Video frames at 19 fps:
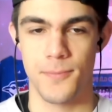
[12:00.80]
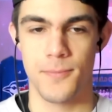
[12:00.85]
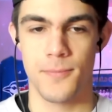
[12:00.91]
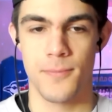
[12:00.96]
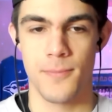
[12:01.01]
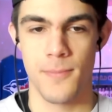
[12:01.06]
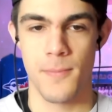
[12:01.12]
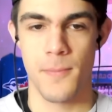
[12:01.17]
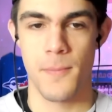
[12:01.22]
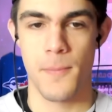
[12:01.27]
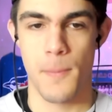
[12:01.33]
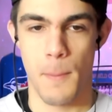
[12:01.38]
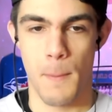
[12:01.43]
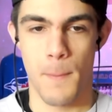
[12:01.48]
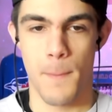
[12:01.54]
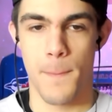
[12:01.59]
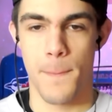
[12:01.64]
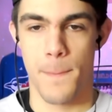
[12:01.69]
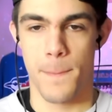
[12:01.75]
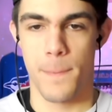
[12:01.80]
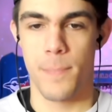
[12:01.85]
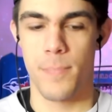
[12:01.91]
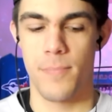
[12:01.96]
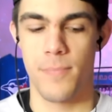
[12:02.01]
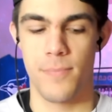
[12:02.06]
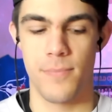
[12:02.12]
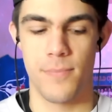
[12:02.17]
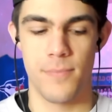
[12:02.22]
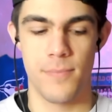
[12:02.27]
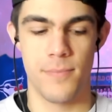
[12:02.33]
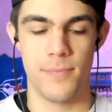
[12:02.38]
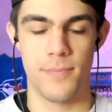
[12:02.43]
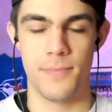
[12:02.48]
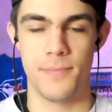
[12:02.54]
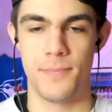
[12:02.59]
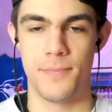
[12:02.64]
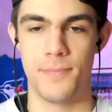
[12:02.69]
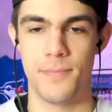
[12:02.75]

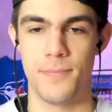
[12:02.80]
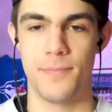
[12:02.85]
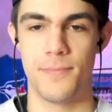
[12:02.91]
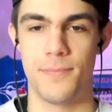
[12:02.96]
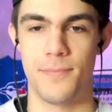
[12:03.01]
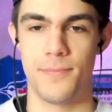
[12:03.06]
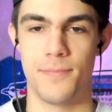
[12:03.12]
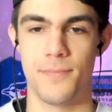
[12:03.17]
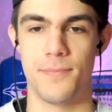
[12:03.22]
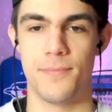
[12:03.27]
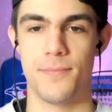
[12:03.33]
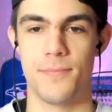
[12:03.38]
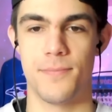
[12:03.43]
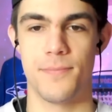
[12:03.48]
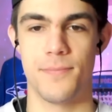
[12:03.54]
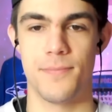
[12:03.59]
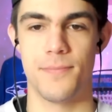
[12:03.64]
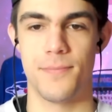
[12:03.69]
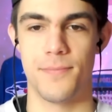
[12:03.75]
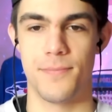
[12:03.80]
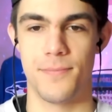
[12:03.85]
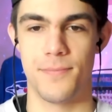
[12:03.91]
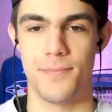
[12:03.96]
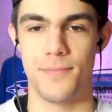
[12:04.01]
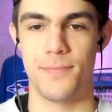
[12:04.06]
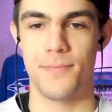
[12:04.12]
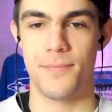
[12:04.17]
The person shown says nothing.